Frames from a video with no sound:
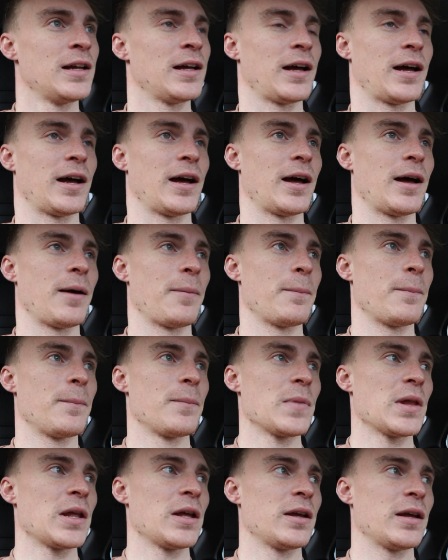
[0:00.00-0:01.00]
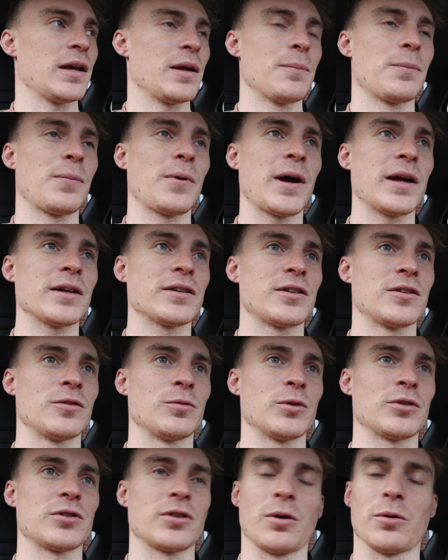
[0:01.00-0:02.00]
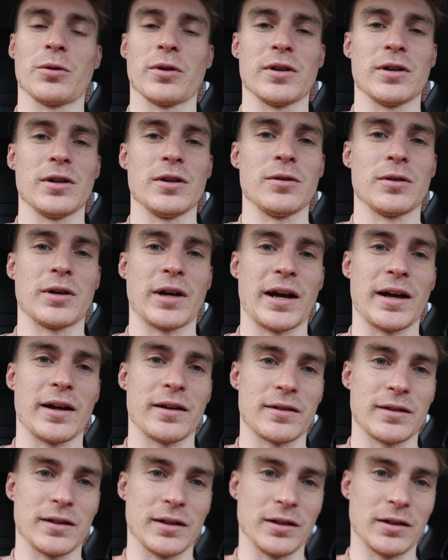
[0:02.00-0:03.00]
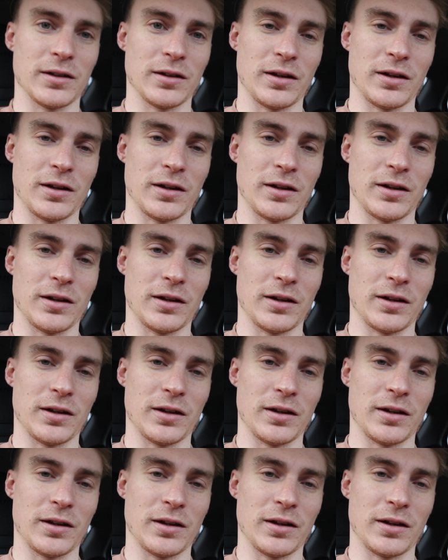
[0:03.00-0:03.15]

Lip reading: Imprezas were sold in the UK, I think,